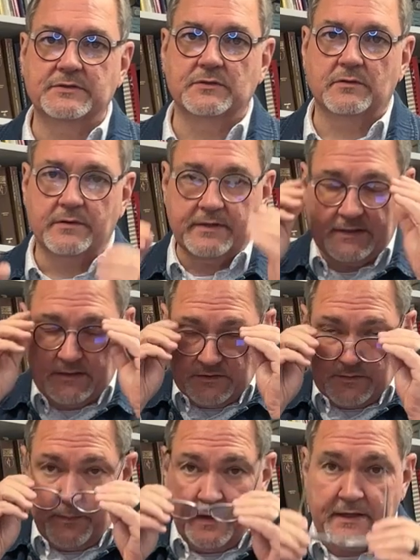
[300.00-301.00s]
sure that those
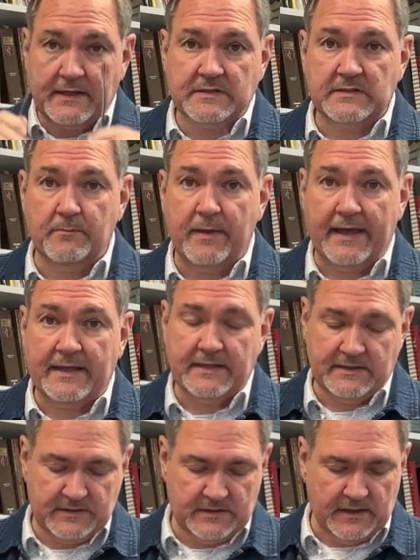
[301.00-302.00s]
buckets make
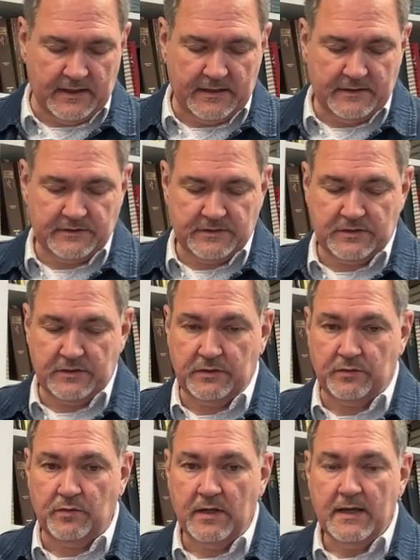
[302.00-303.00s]
it
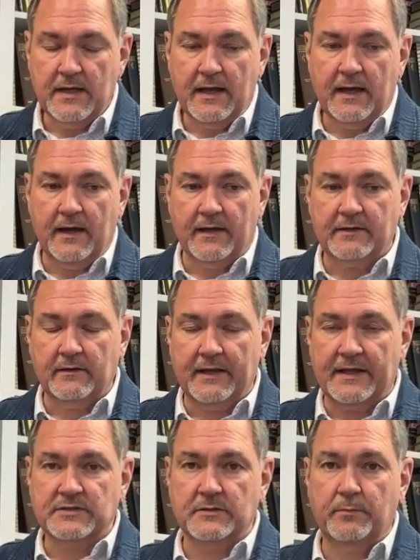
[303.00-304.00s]
to a
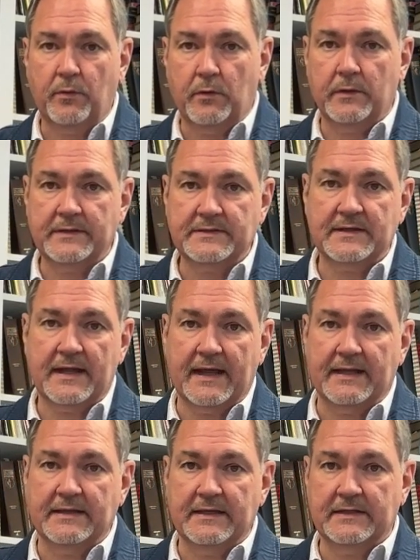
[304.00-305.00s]
collection point
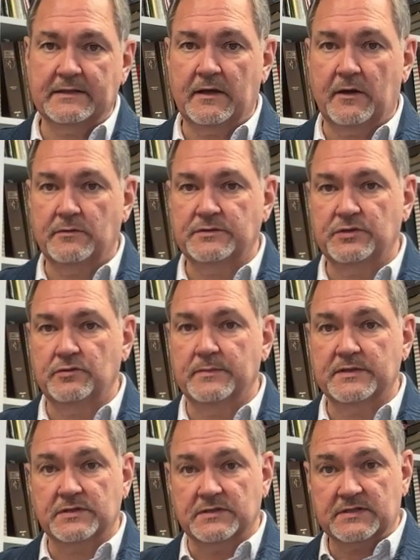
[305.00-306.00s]
and then go to
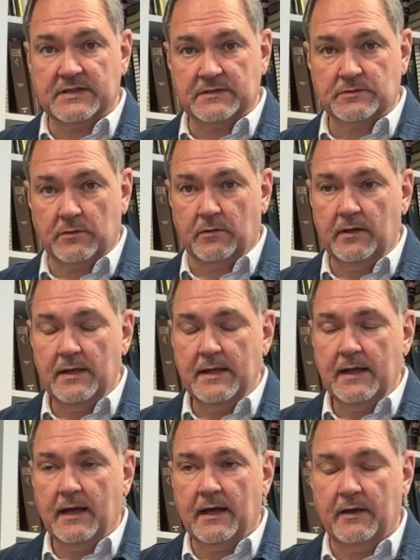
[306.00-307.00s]
Mission Central,
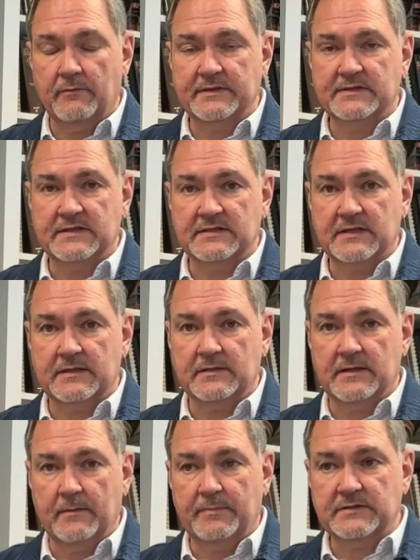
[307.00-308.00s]
which is in
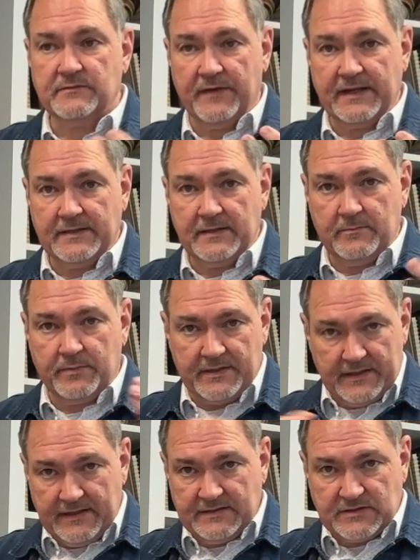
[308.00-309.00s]
Pennsylvania, but
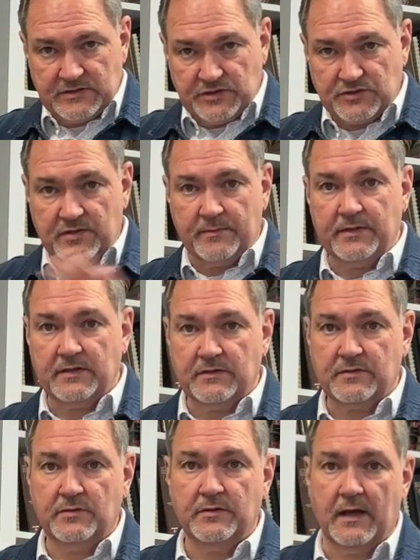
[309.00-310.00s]
it gets distributed
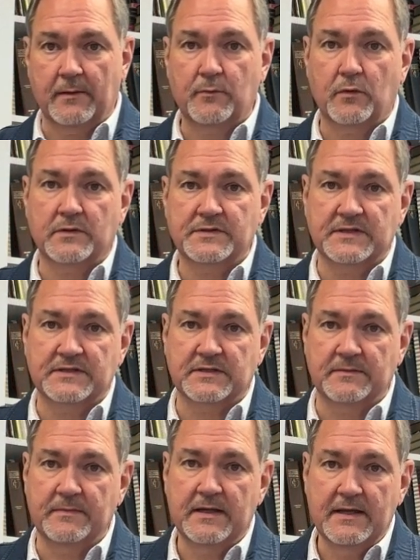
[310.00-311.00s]
through the UMCOR
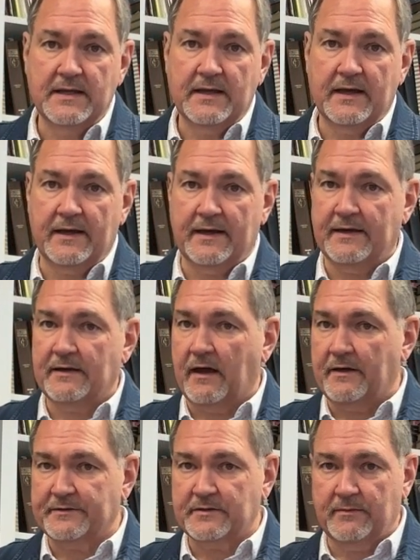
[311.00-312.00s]
system
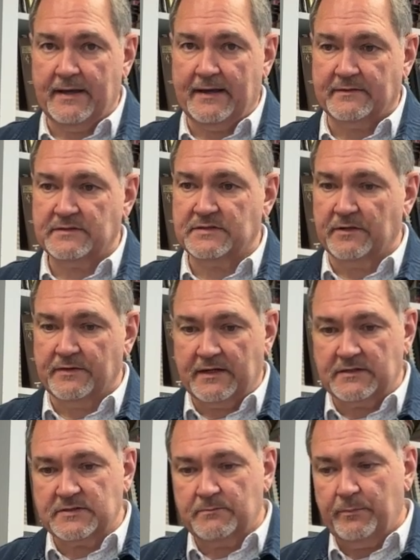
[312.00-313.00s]
all throughout. So
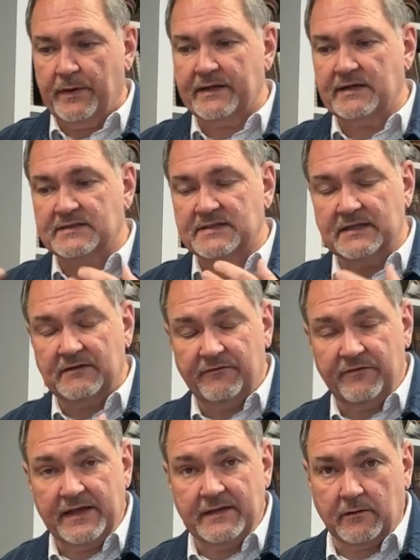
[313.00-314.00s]
there's buckets in the
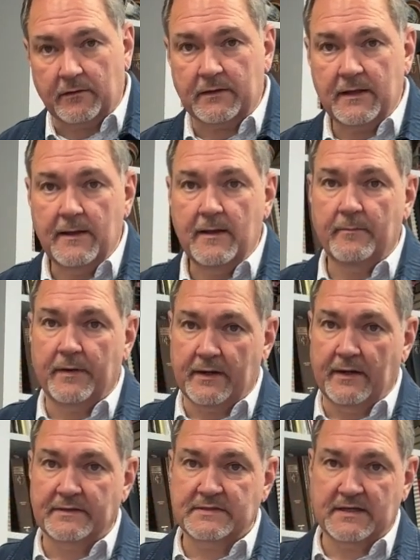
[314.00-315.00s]
field, but
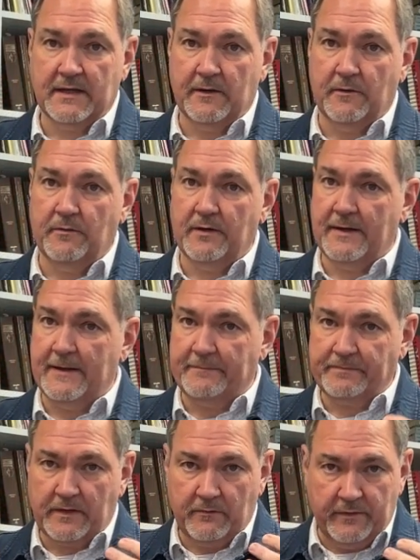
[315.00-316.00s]
also
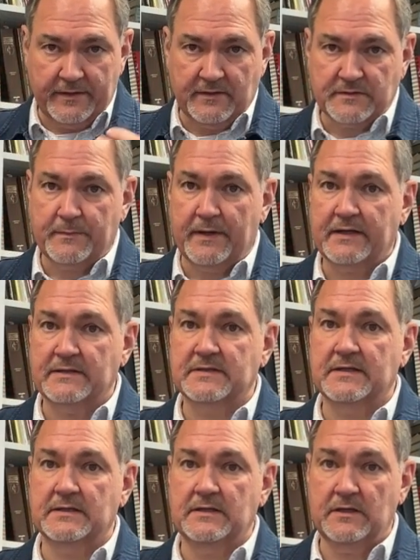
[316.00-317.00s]
when those buckets
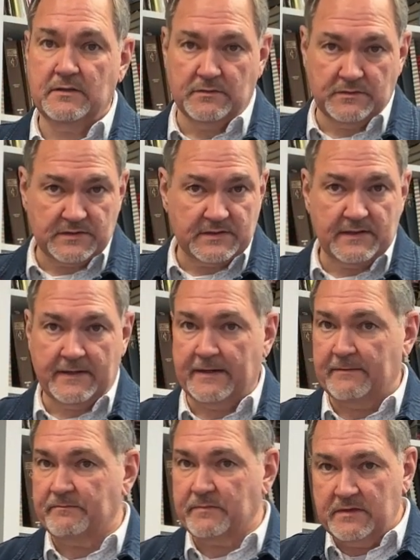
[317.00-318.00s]
get used,
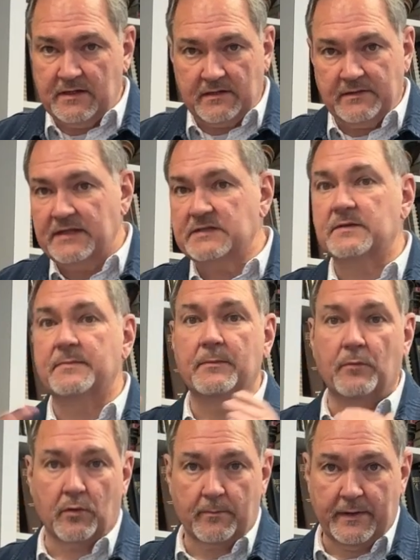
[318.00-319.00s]
there needs to be
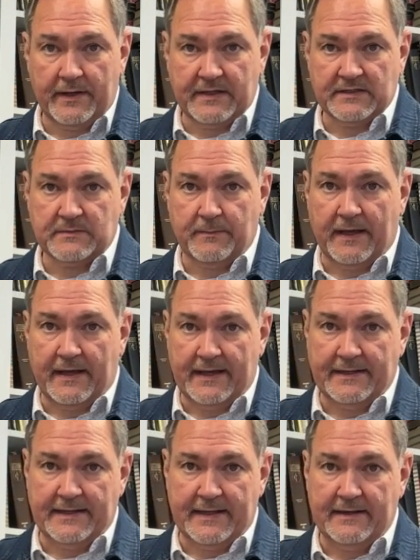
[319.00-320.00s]
more buckets
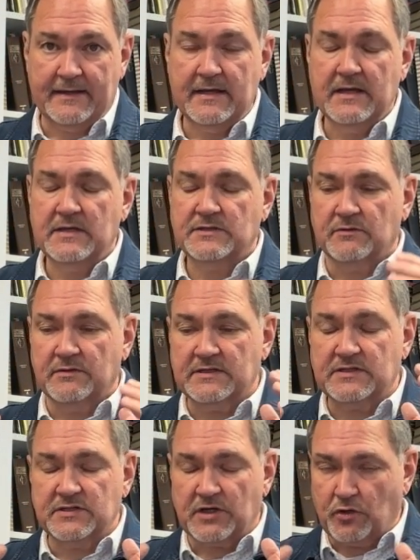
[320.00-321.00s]
behind that. So this
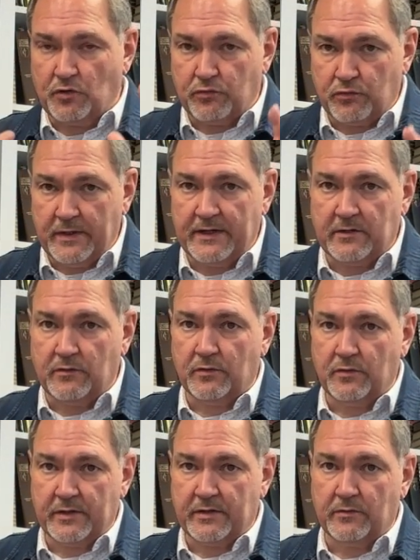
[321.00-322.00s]
is a
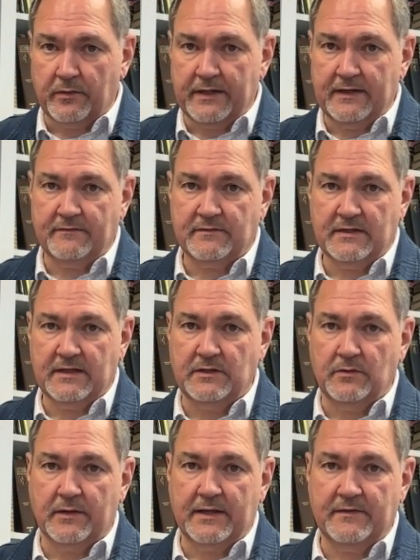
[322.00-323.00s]
critical gift that you
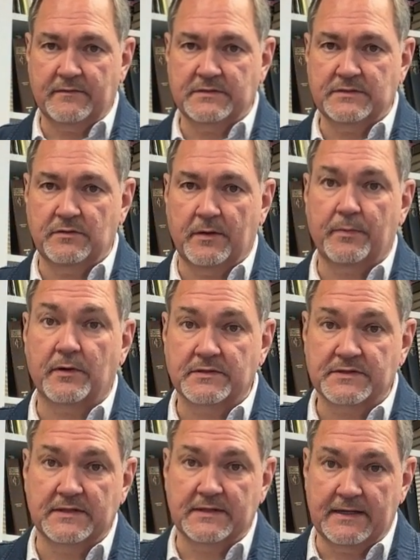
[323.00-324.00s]
are given to a
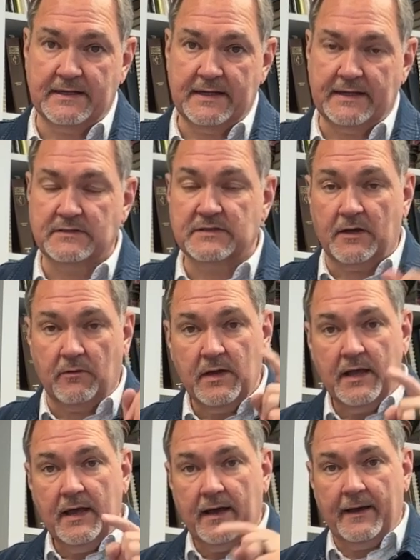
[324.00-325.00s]
person in need. So
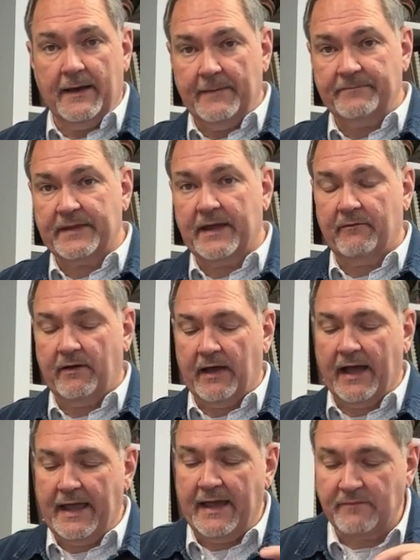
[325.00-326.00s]
now I
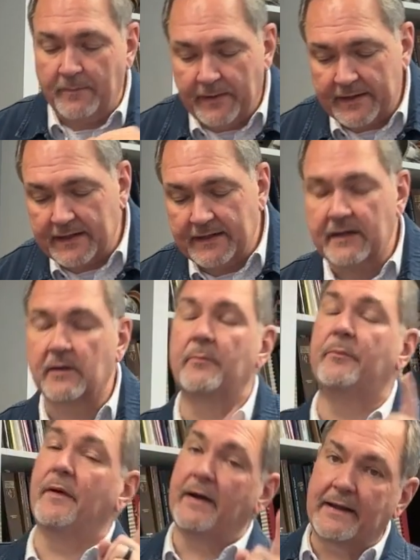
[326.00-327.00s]
have a bucket here,
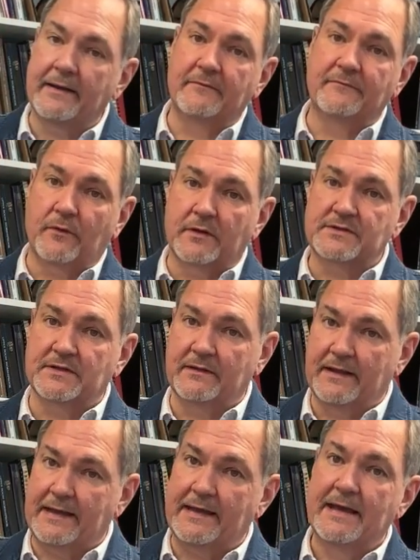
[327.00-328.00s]
but
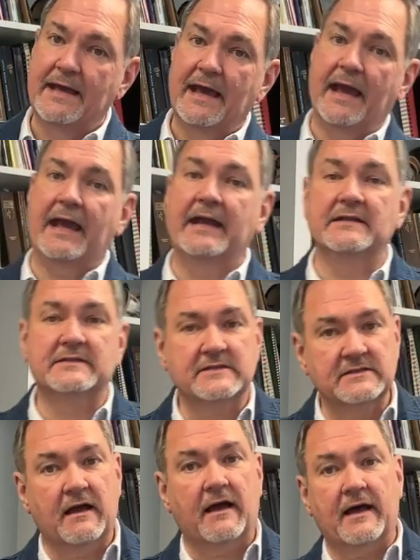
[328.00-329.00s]
unfortunately, it's
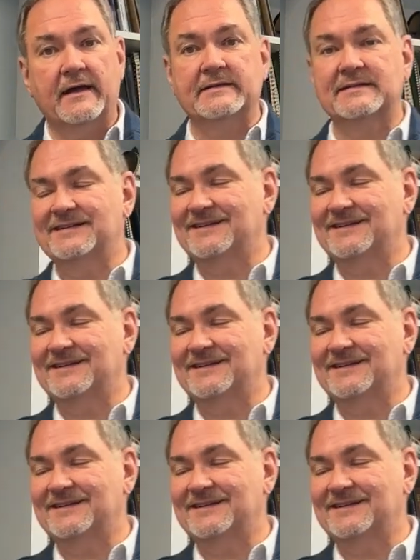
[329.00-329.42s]
not.